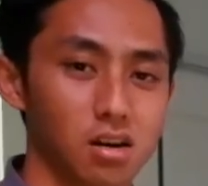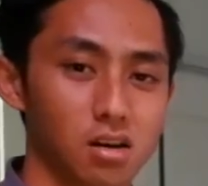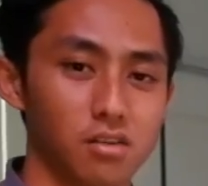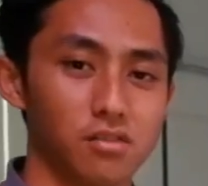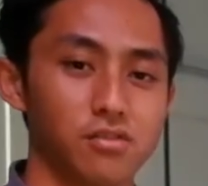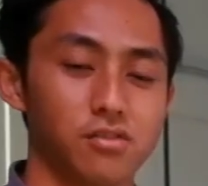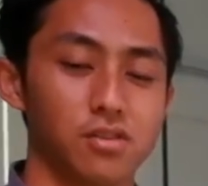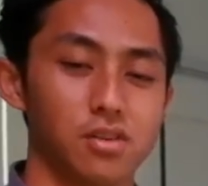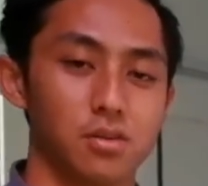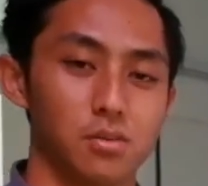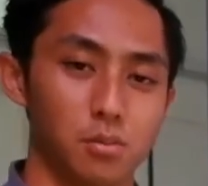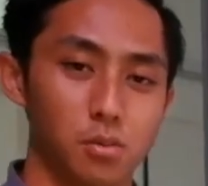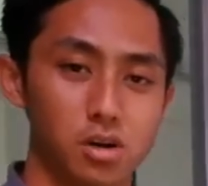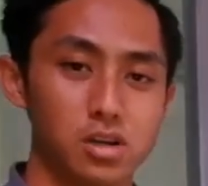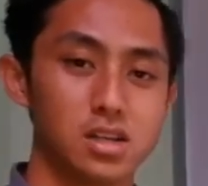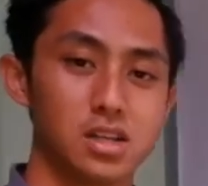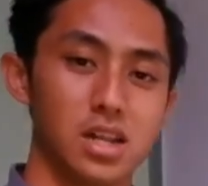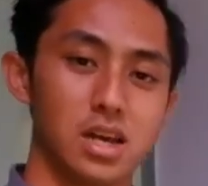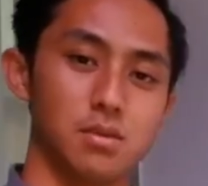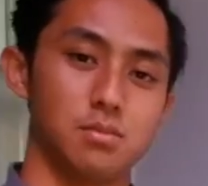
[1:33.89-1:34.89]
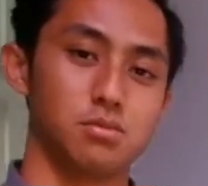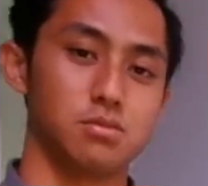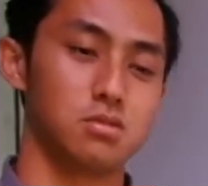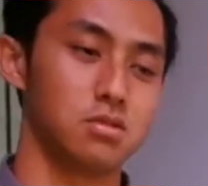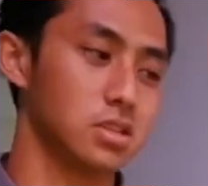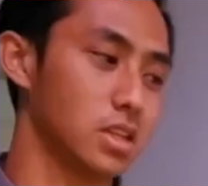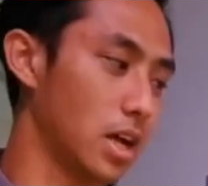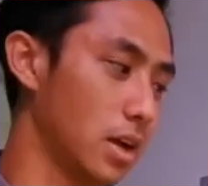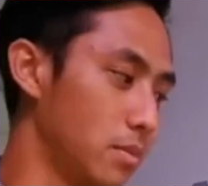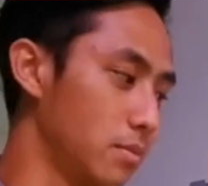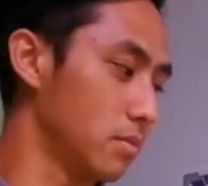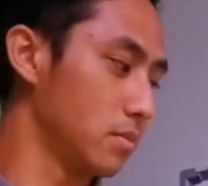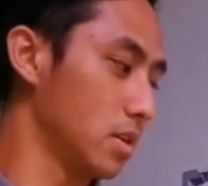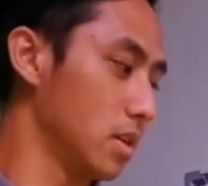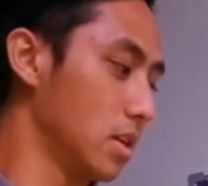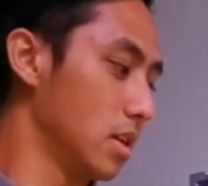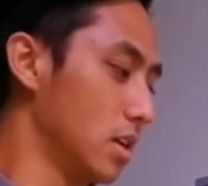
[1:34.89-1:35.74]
of model and prototype.